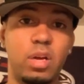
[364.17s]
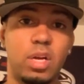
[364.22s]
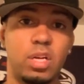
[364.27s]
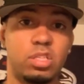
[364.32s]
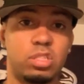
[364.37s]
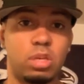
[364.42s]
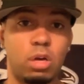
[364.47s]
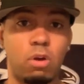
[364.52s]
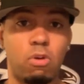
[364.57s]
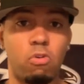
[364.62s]

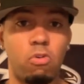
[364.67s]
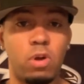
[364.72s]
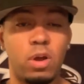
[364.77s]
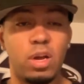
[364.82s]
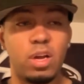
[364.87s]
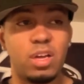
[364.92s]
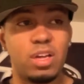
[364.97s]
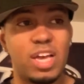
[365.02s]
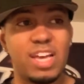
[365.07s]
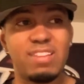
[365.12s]
So
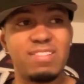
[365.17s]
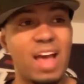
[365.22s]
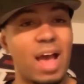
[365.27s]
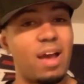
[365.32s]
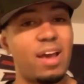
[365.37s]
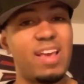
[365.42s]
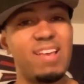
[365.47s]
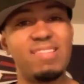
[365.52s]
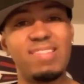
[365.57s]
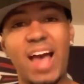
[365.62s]
he's
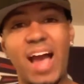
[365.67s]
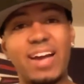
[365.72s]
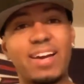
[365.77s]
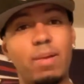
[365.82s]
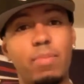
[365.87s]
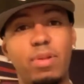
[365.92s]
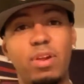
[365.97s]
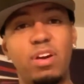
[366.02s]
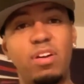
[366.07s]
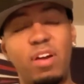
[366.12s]
not going to
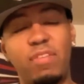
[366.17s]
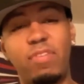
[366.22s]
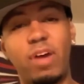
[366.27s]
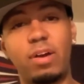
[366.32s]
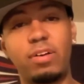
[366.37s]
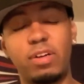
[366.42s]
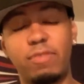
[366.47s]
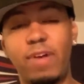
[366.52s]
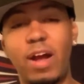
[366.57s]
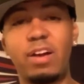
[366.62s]
be the
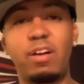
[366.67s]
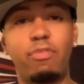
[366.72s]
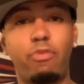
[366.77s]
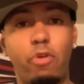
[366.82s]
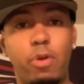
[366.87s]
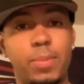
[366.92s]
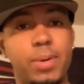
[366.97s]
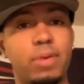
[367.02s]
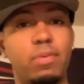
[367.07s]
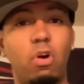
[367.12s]
Devontae
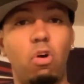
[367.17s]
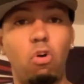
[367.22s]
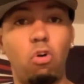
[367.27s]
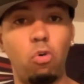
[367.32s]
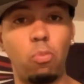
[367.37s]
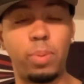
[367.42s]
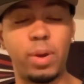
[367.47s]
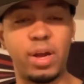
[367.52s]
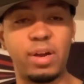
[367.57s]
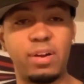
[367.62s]
Freeman of
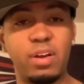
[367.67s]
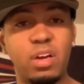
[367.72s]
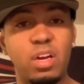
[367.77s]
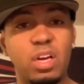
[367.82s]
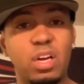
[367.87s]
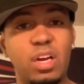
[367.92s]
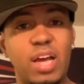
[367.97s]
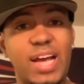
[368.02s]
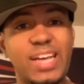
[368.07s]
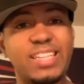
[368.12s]
old, but
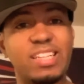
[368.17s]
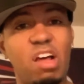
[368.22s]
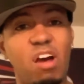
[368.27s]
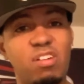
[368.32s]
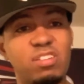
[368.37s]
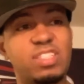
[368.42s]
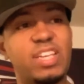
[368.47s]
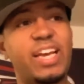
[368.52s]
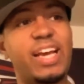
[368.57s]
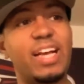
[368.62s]
as long
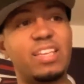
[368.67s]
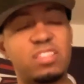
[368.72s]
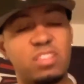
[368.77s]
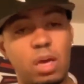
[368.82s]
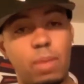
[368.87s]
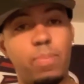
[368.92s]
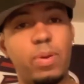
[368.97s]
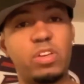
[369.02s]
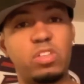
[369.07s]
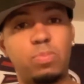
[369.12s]
as he gets
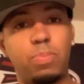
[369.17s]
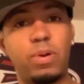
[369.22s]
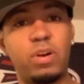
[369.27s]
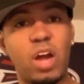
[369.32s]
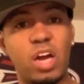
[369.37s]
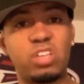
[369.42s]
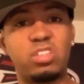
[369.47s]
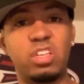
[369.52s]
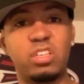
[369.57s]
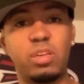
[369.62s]
up his
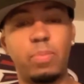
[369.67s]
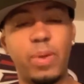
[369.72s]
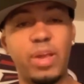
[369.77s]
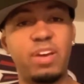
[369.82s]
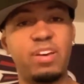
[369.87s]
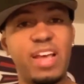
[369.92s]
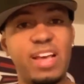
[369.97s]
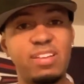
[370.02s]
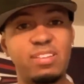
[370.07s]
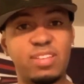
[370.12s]
production to be
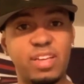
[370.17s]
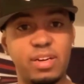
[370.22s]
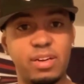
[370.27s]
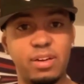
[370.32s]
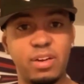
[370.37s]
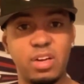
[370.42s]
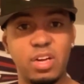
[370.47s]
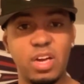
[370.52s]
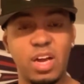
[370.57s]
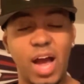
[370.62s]
decent,
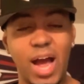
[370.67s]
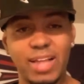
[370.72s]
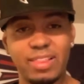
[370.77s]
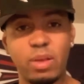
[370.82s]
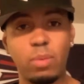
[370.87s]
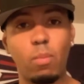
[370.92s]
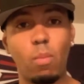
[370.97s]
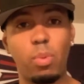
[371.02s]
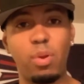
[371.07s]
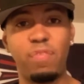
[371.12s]
I
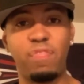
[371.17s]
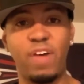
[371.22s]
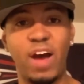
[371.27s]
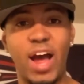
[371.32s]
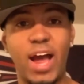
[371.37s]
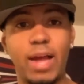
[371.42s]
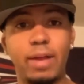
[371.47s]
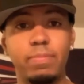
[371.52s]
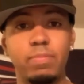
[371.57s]
think we'll be fine.